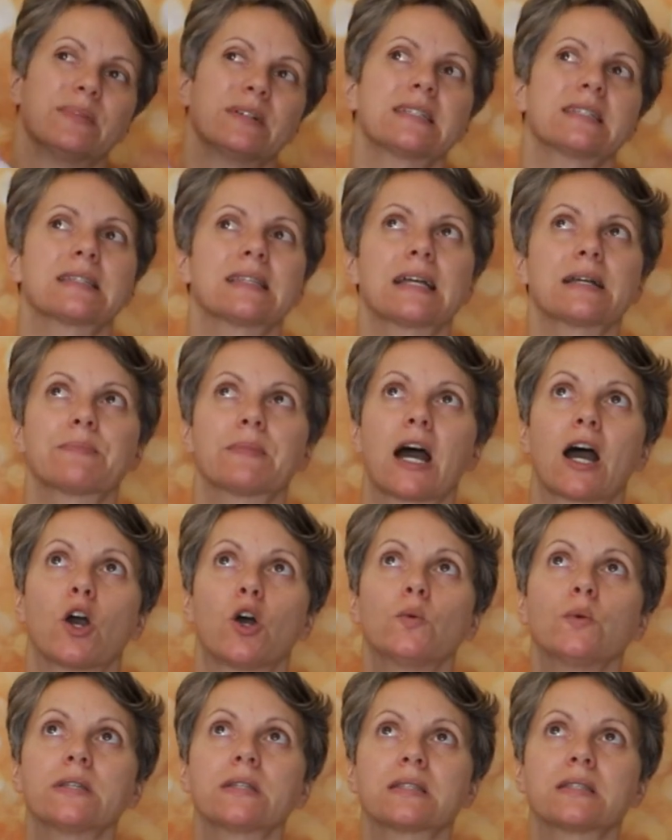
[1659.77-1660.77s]
But it's like
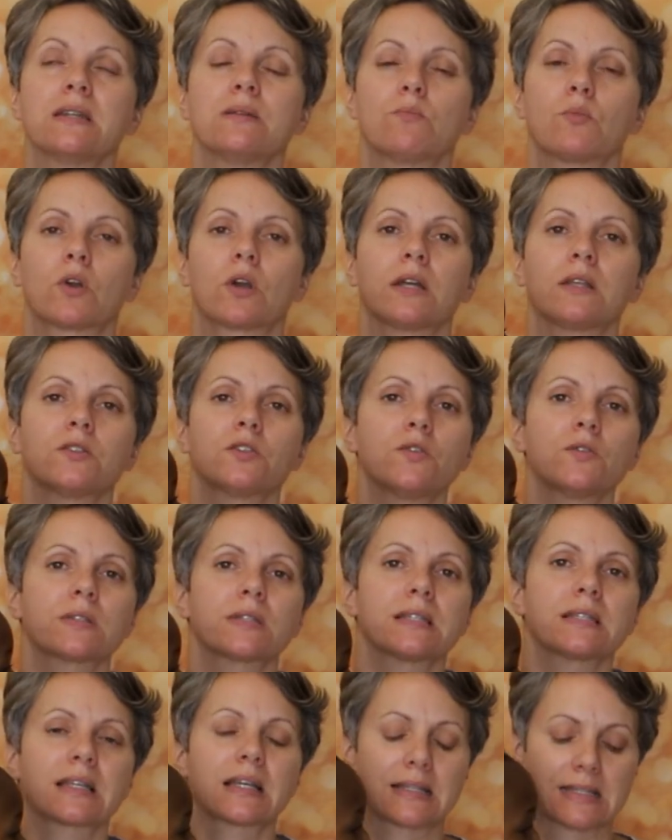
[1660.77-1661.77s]
I always sleep more on
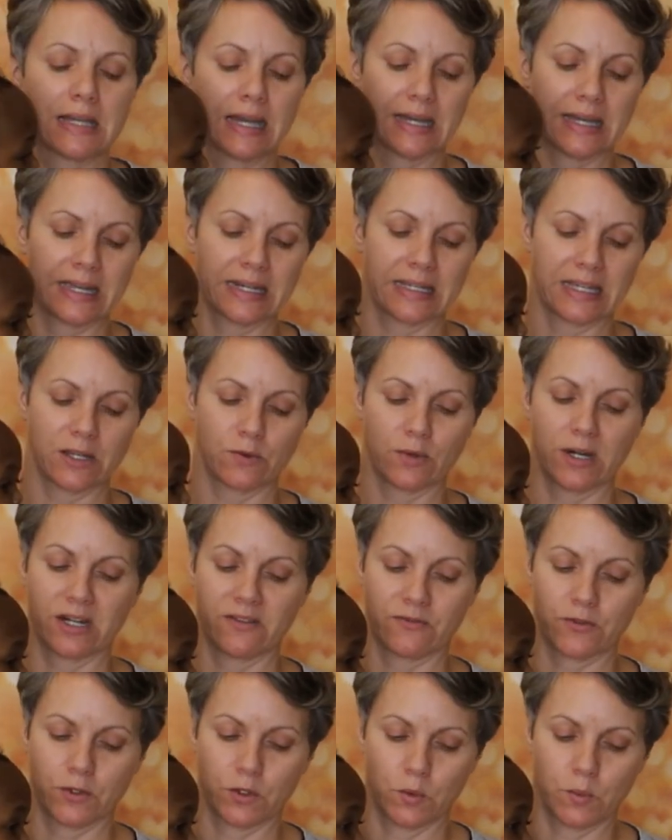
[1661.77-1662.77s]
Tuesdays because I got to get
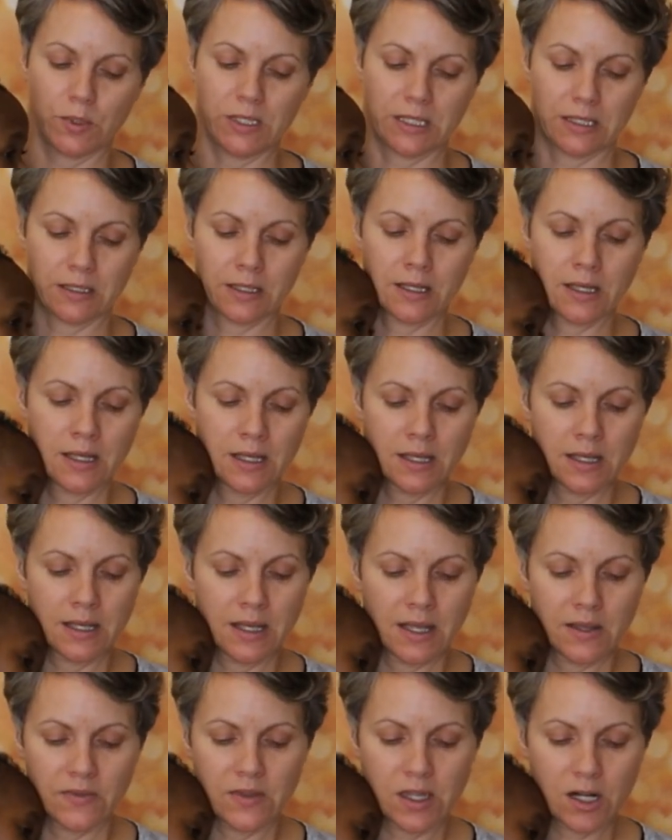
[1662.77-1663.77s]
ready for the week.
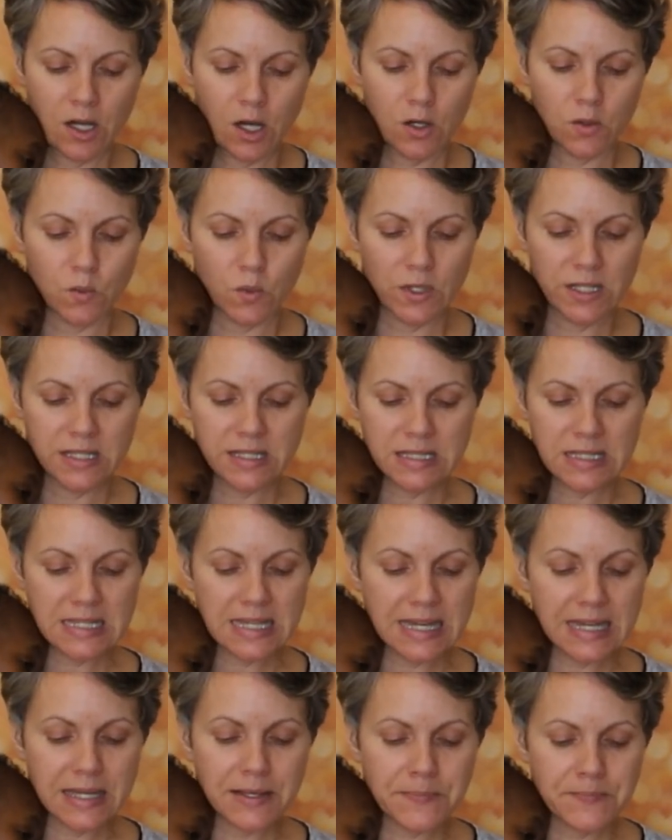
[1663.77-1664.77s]
Then on
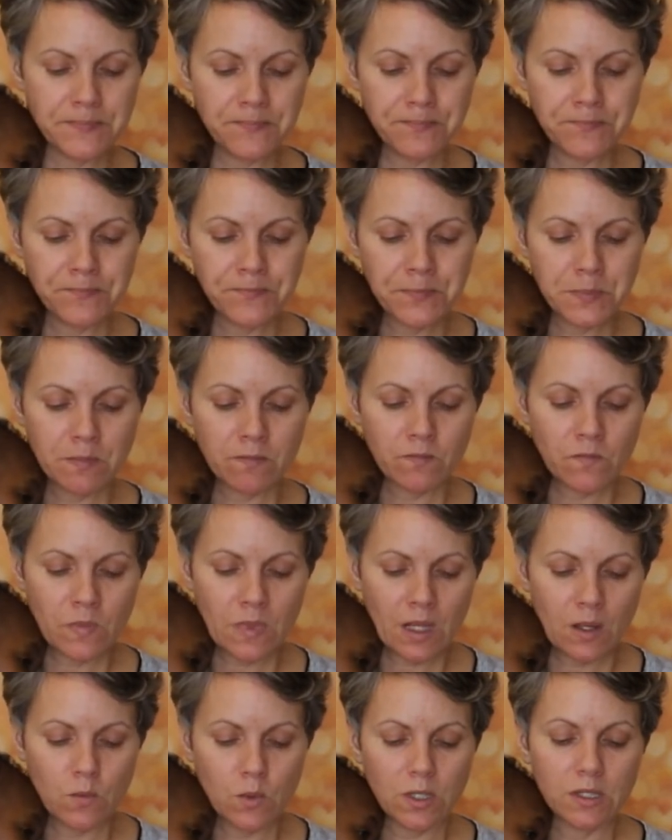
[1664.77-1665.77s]
Wednesday,
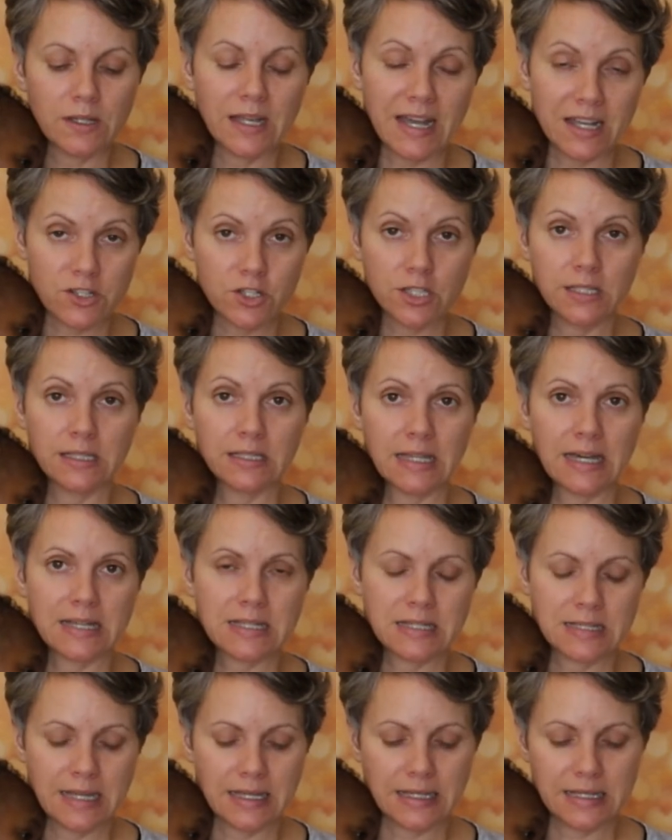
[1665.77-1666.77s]
well, actually
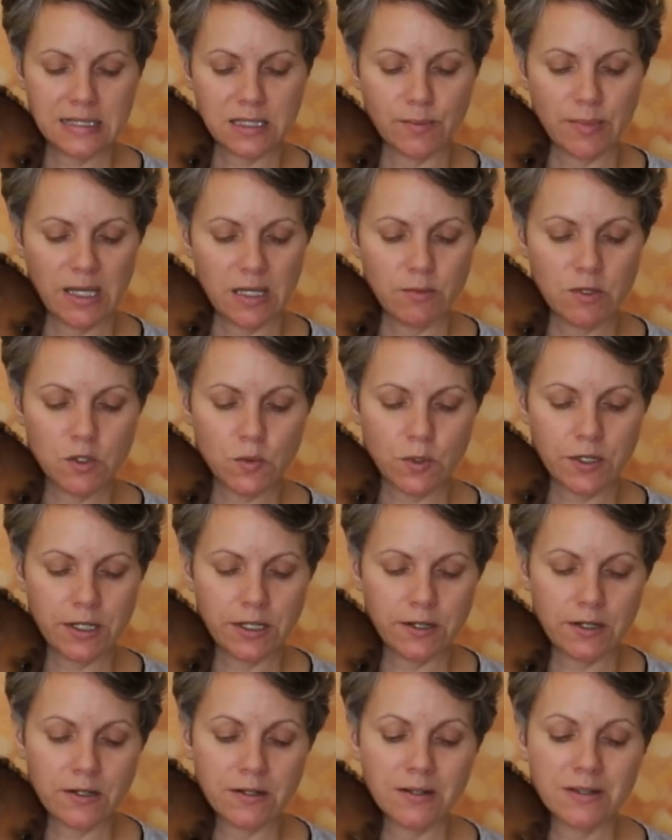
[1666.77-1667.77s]
last night, because the babies were
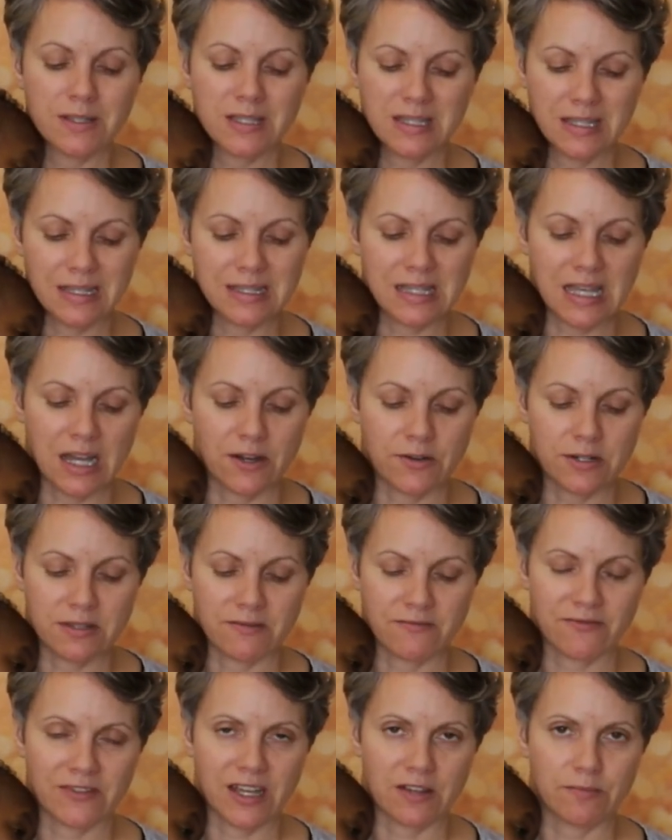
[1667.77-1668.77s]
here, 6 hours
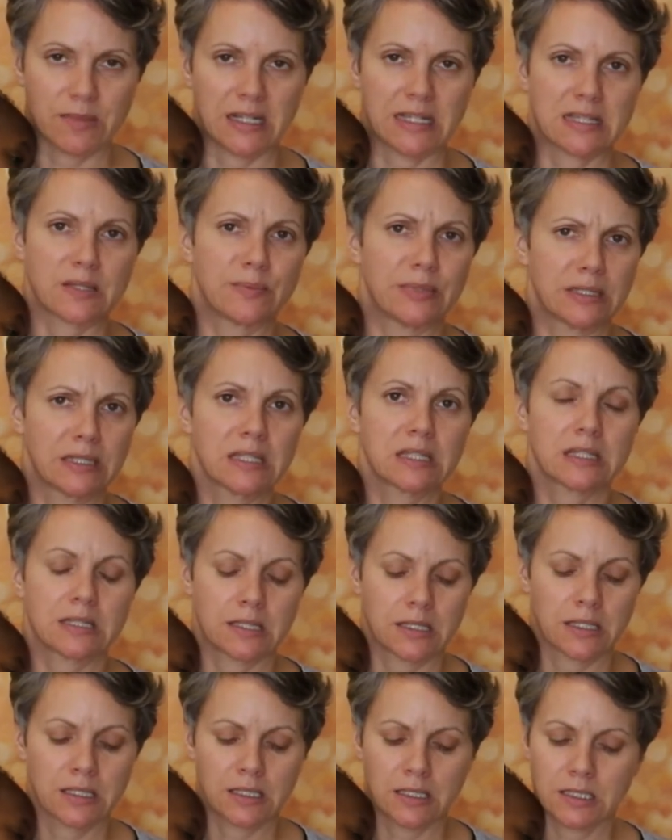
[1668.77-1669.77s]
and 5 minutes. But
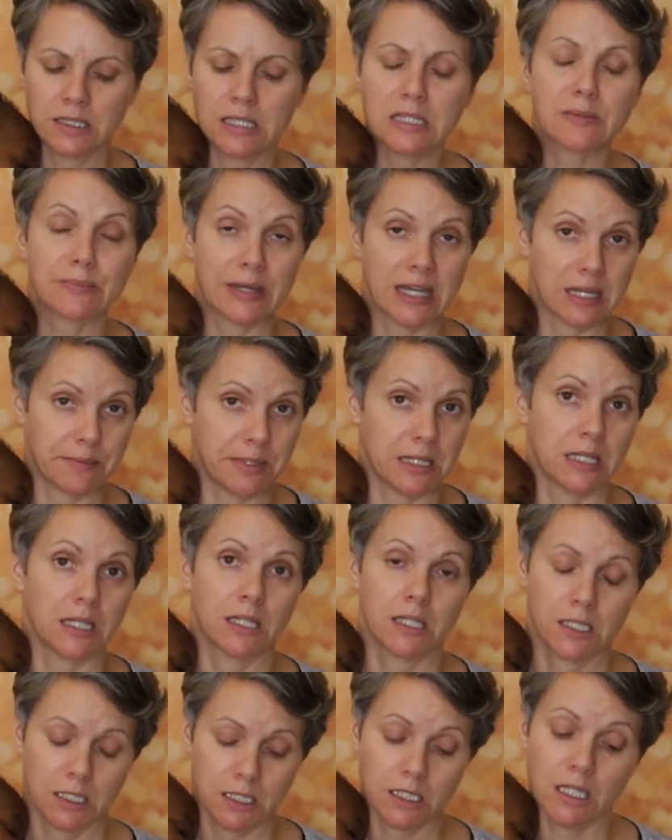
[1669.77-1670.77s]
this baby
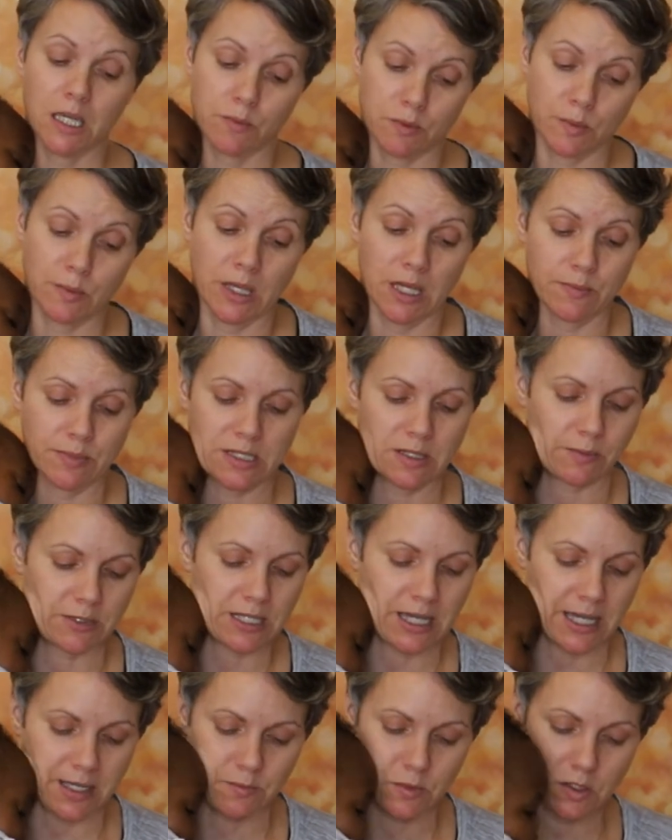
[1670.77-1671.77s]
keeps me up
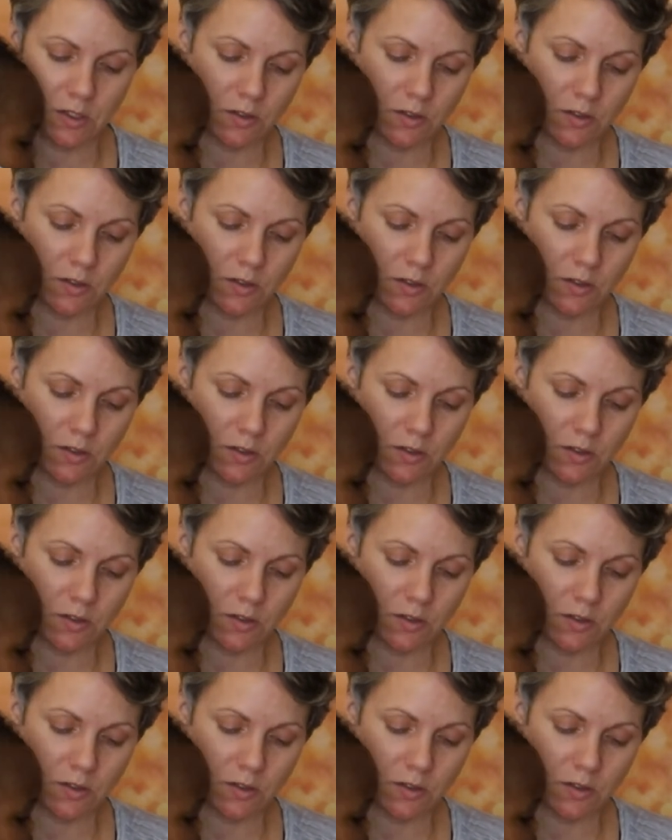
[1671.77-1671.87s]
sometimes.